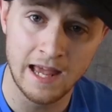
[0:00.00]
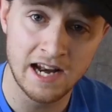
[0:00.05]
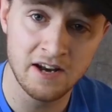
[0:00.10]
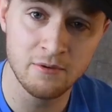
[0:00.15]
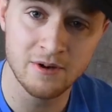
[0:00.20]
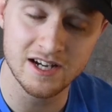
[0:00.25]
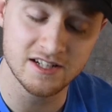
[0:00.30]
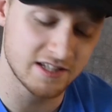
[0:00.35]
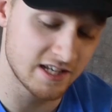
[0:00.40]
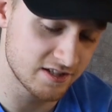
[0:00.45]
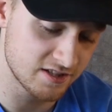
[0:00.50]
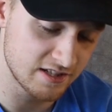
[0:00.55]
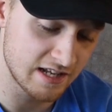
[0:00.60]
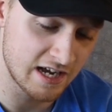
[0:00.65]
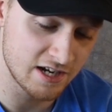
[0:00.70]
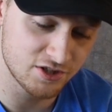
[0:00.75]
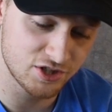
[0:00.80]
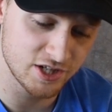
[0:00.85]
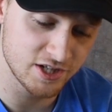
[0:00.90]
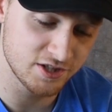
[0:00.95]
Anyways, it's
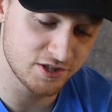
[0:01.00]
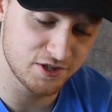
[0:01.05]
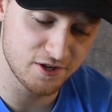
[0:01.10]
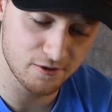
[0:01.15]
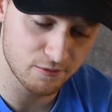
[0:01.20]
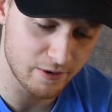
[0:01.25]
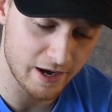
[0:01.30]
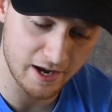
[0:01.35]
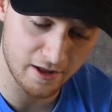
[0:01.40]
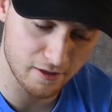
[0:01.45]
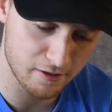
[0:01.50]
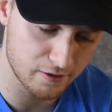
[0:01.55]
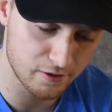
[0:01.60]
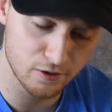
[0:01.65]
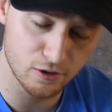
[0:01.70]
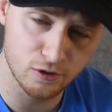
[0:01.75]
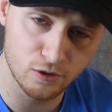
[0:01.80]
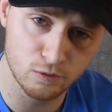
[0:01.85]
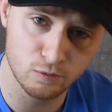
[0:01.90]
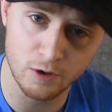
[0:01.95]
not just your regular
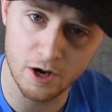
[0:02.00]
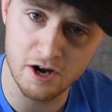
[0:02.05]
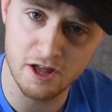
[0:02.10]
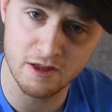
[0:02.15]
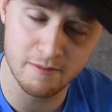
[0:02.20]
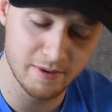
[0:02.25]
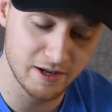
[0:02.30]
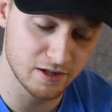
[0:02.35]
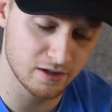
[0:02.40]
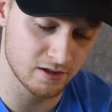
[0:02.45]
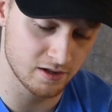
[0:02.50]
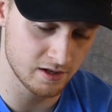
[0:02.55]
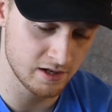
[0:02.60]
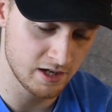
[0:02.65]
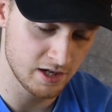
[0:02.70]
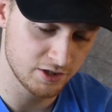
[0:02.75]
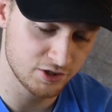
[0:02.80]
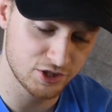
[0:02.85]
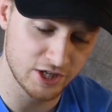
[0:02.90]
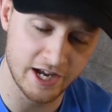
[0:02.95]
old run-of-the-mill
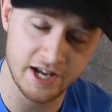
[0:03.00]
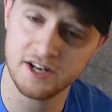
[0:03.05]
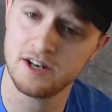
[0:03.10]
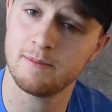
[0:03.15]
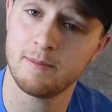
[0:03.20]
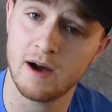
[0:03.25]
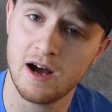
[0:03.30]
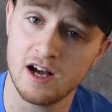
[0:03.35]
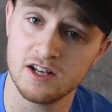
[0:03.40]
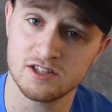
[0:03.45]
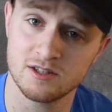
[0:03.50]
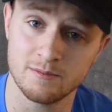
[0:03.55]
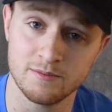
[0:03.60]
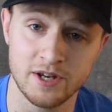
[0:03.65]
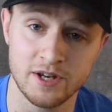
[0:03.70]
giant opossum